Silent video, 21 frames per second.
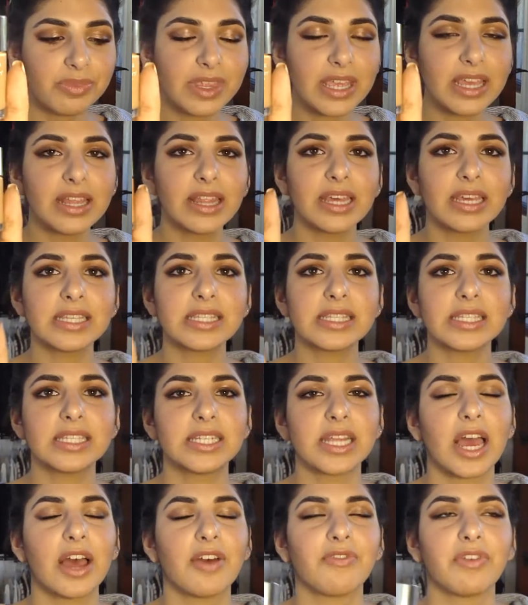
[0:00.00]
This
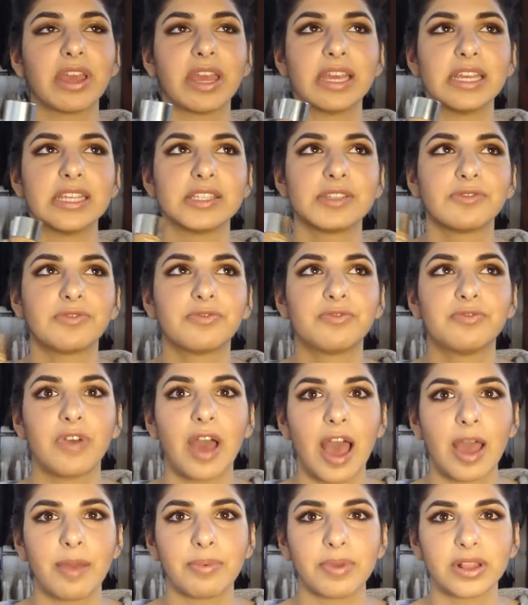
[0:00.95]
stuff is
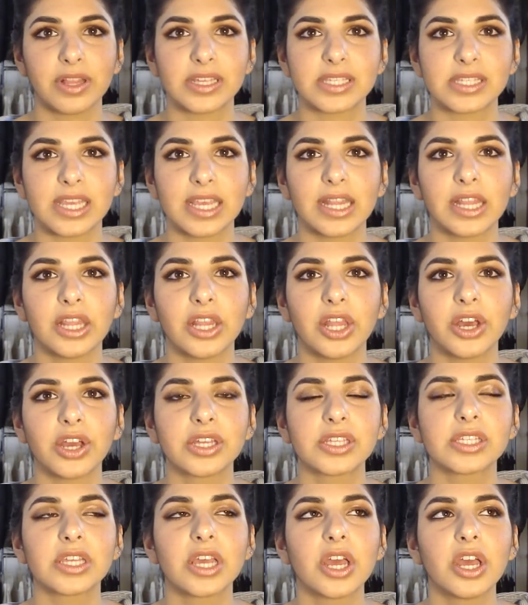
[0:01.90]
fabulous. It
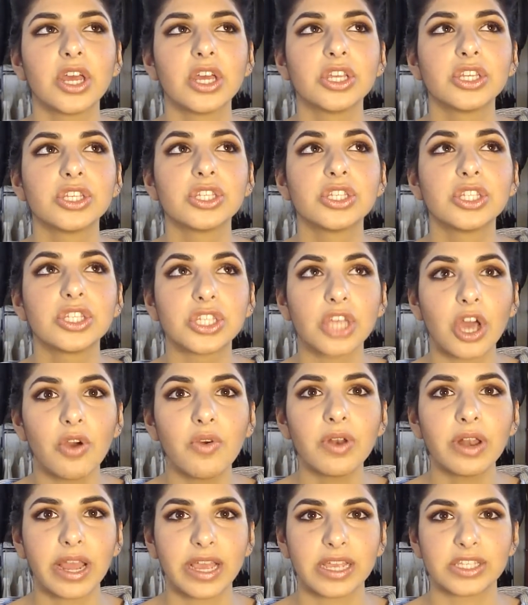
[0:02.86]
looks
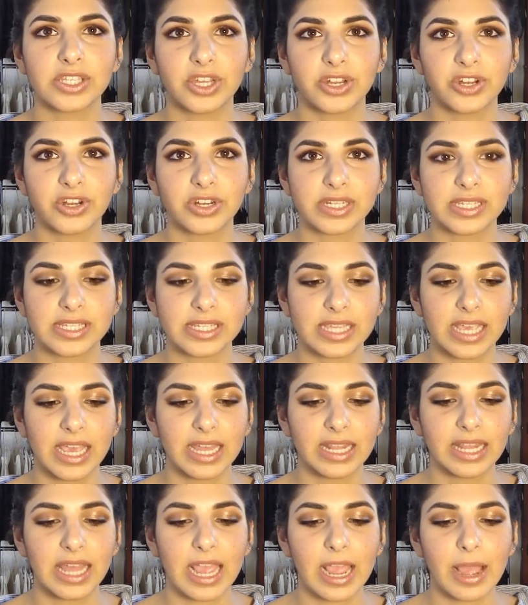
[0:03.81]
so nice on your
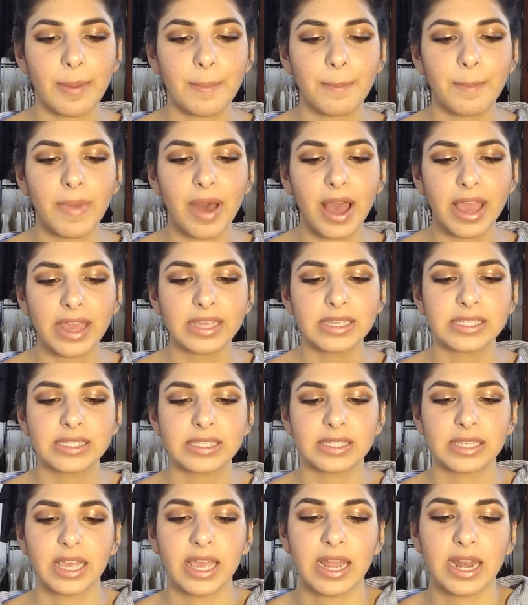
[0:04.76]
skin. Like my
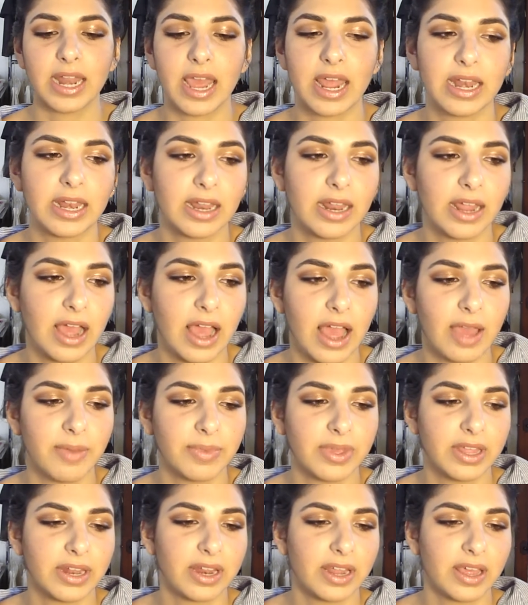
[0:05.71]
skin, and I
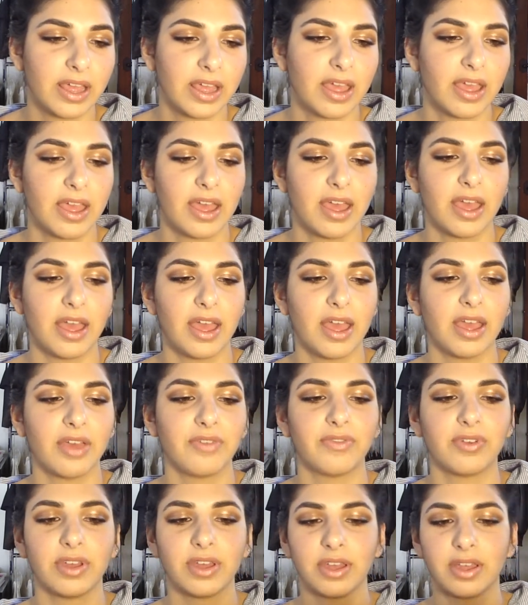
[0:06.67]
mean, I
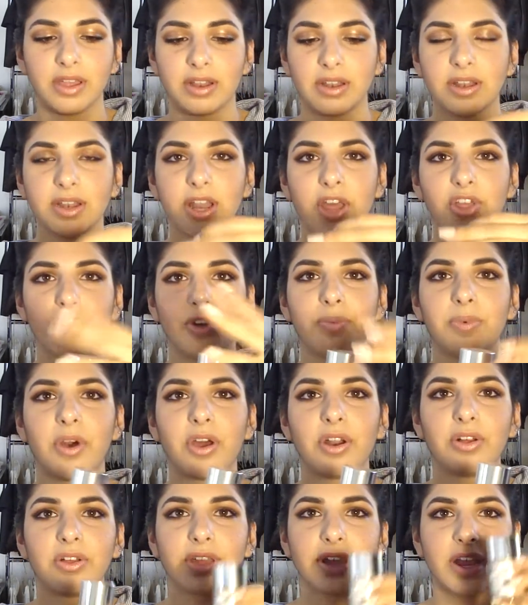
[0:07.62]
have another
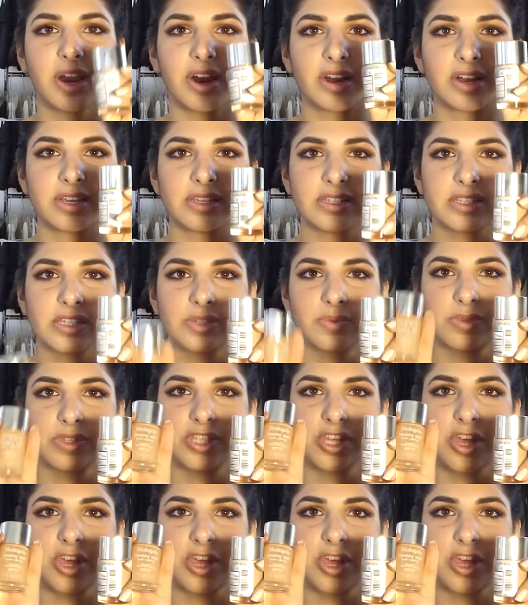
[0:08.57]
bottle here because this one's